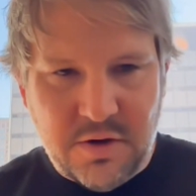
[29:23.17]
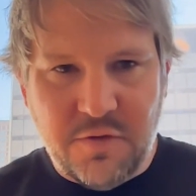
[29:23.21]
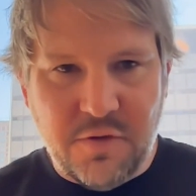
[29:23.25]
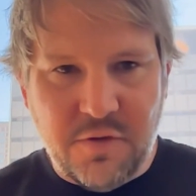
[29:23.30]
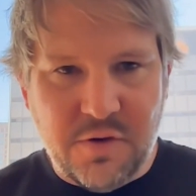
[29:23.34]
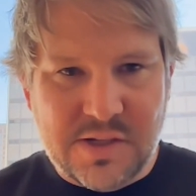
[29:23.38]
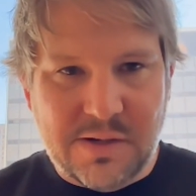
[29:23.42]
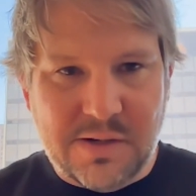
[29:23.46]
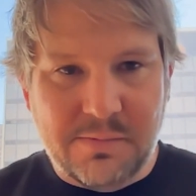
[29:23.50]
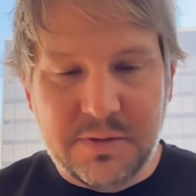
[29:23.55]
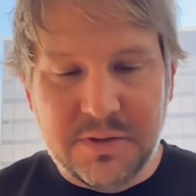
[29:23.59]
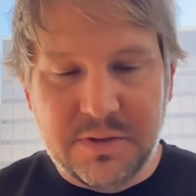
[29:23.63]
for
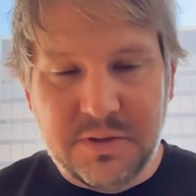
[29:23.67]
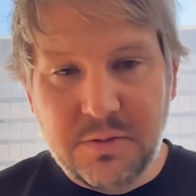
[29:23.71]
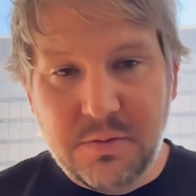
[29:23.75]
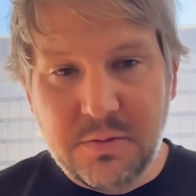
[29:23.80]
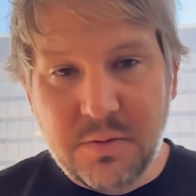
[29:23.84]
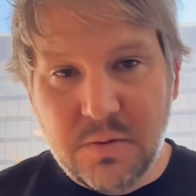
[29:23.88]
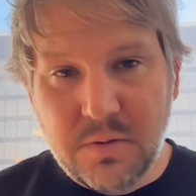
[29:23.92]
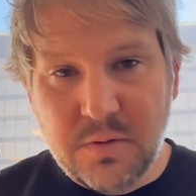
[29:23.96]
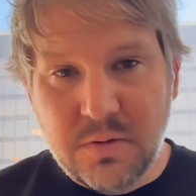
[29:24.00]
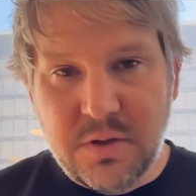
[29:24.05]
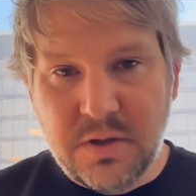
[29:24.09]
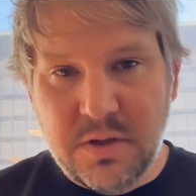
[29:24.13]
example,
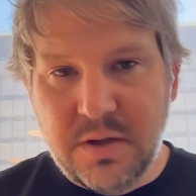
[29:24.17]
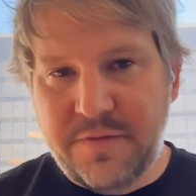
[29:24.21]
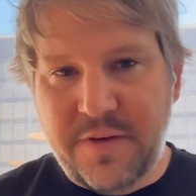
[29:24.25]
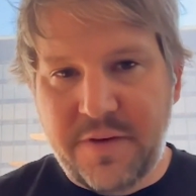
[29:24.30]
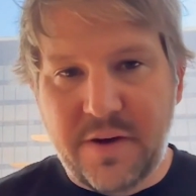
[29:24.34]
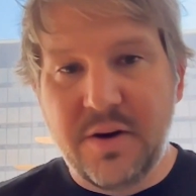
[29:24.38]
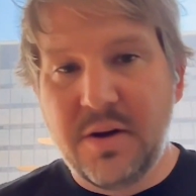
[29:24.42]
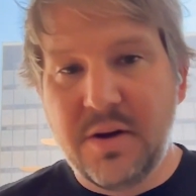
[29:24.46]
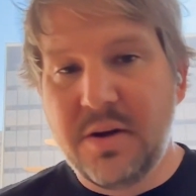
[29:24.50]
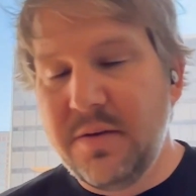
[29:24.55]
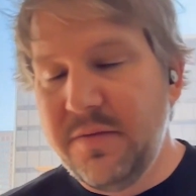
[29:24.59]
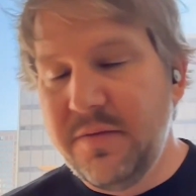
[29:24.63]
do,
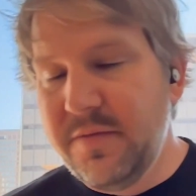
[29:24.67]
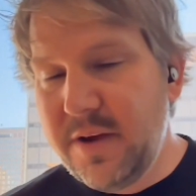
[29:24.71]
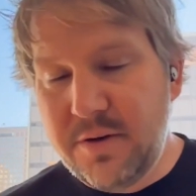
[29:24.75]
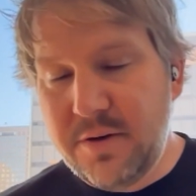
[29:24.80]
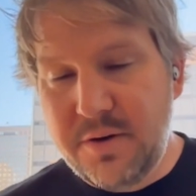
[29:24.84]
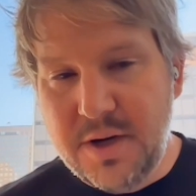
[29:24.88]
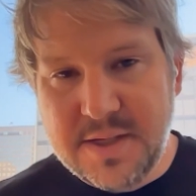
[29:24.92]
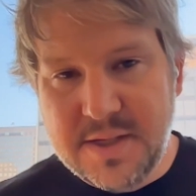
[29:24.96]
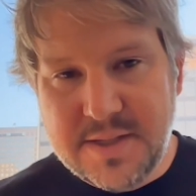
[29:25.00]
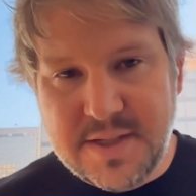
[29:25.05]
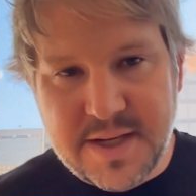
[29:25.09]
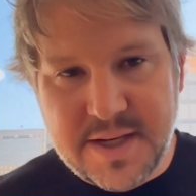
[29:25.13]
very,
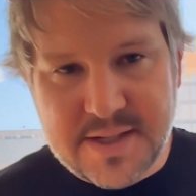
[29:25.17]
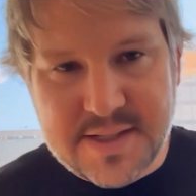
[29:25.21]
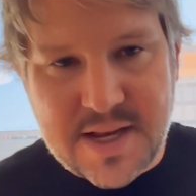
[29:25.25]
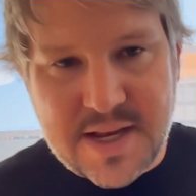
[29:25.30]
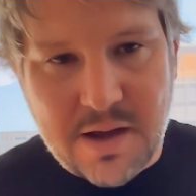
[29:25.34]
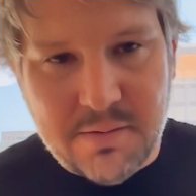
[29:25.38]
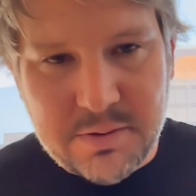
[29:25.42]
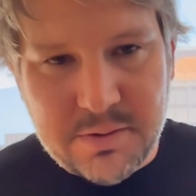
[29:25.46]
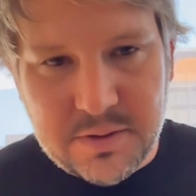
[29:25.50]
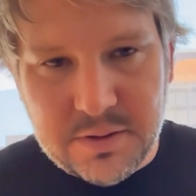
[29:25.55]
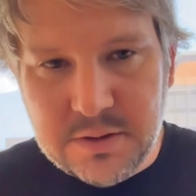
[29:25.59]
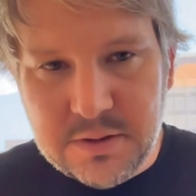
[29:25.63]
very easy
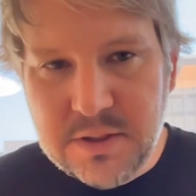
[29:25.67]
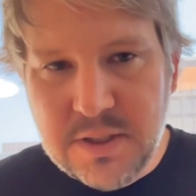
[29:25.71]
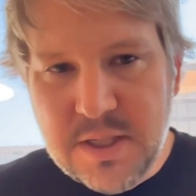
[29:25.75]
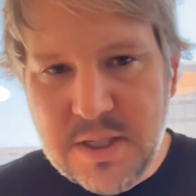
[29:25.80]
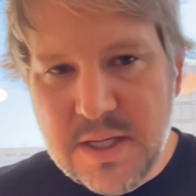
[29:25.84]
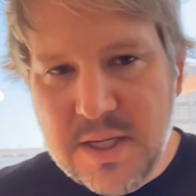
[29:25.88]
example,